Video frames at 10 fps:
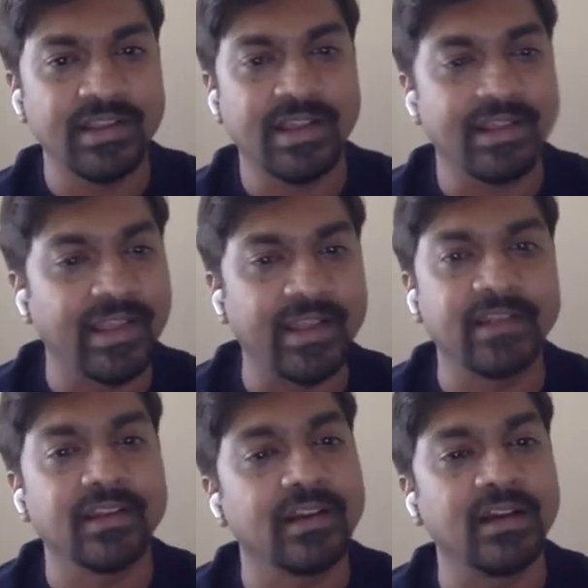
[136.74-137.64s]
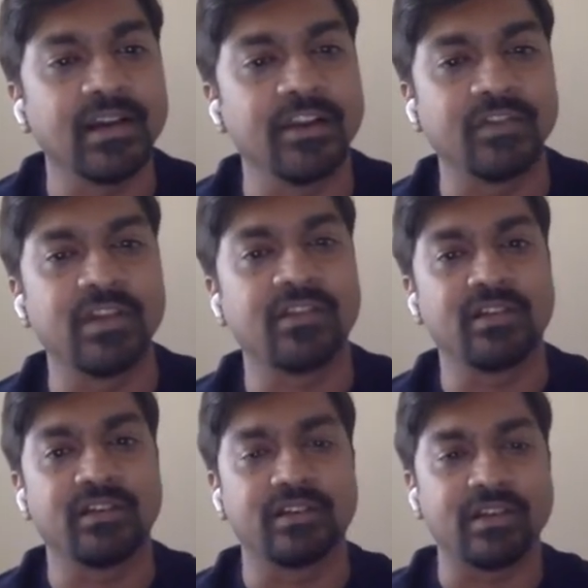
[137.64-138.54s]
and then uh, it will
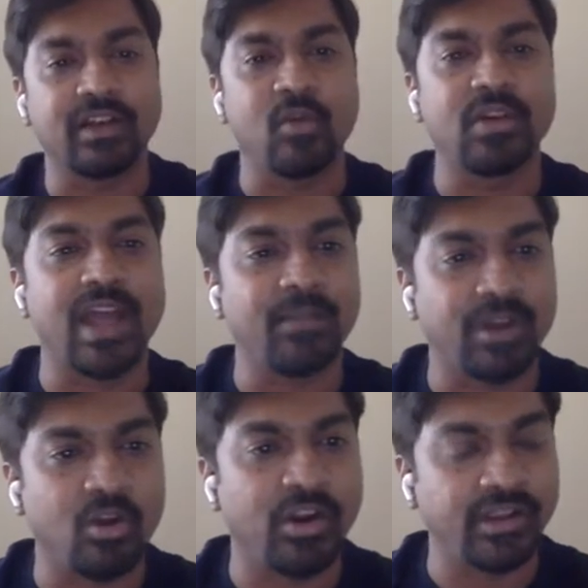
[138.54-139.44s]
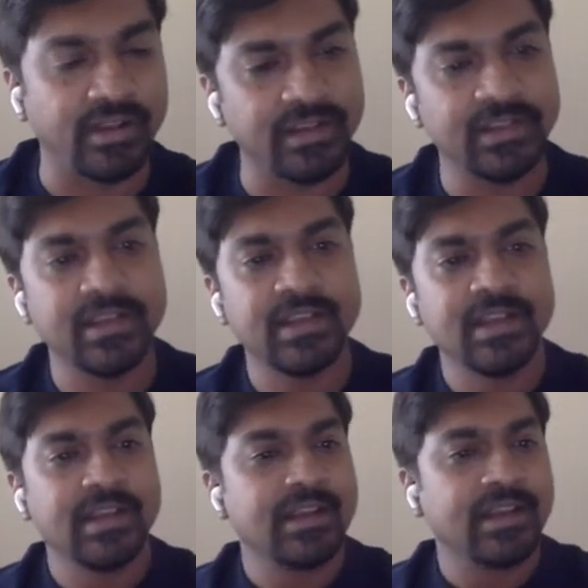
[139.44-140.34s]
read out the app accordingly.
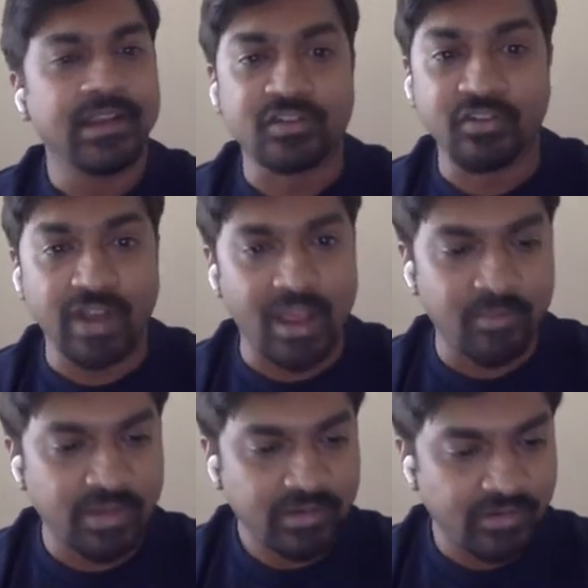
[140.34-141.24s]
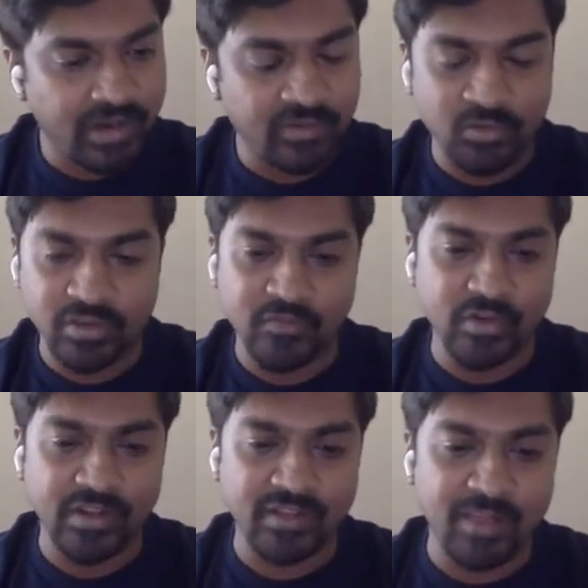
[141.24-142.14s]
It's reliable, right? So say
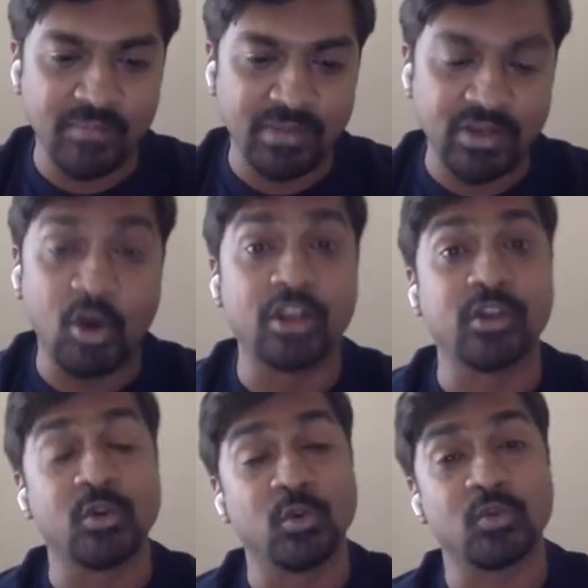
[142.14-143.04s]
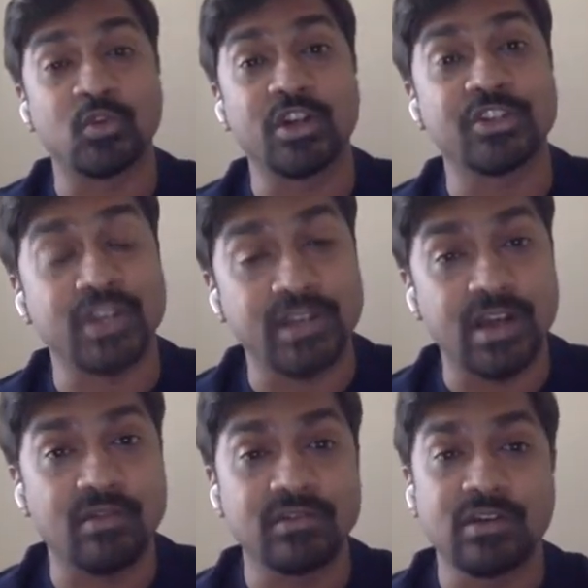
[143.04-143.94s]
for example, all your nodes got shut
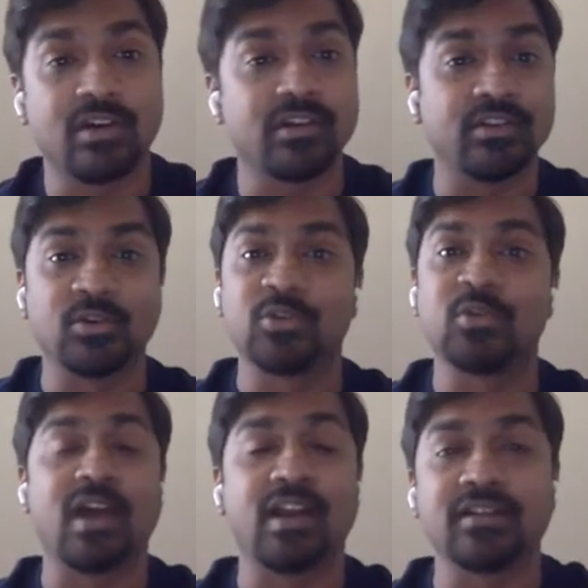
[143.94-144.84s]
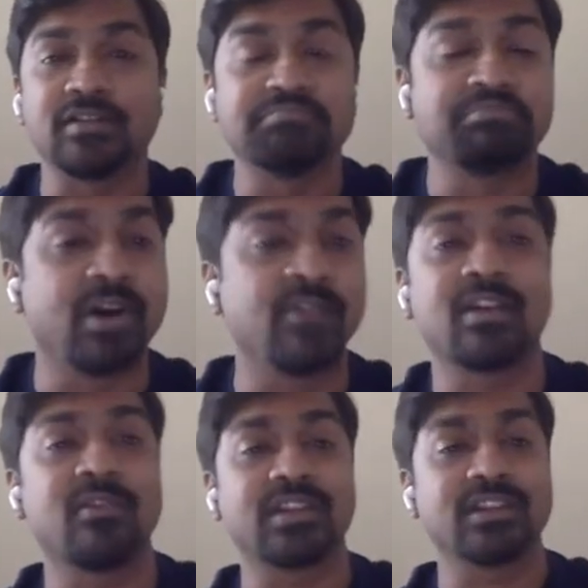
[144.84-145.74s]
down or you know you had a power
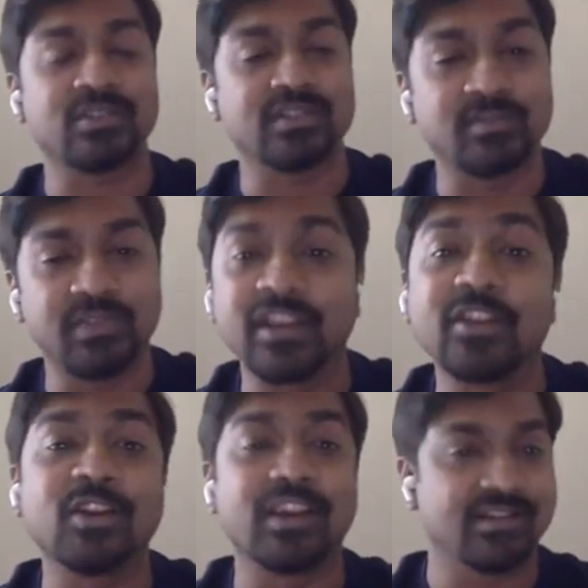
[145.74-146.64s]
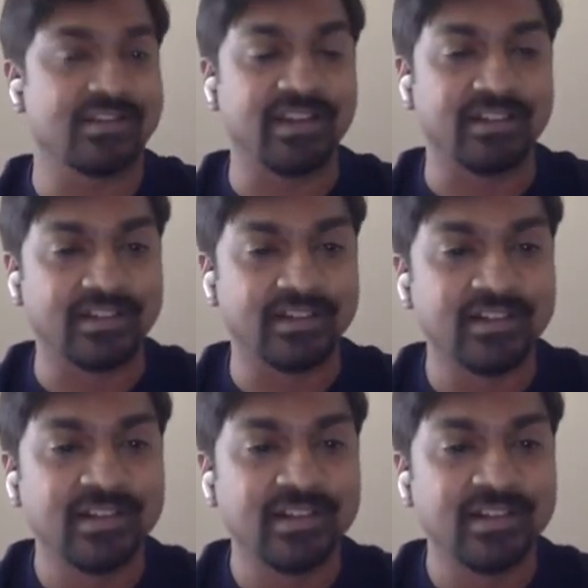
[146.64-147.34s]
outage or something in your data center.